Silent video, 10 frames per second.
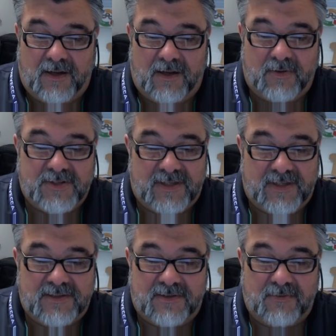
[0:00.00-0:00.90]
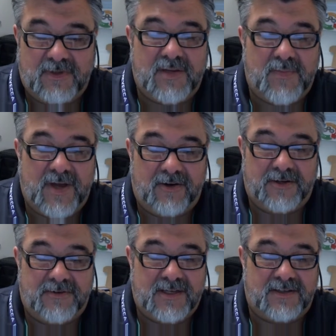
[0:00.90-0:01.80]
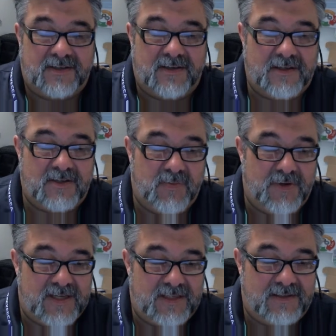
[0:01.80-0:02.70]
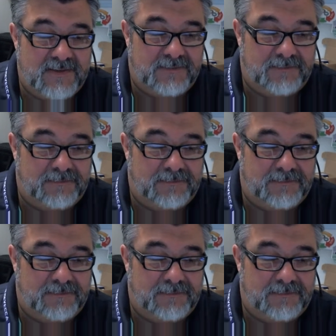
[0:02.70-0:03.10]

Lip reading: which leads to really better addressing customer needs.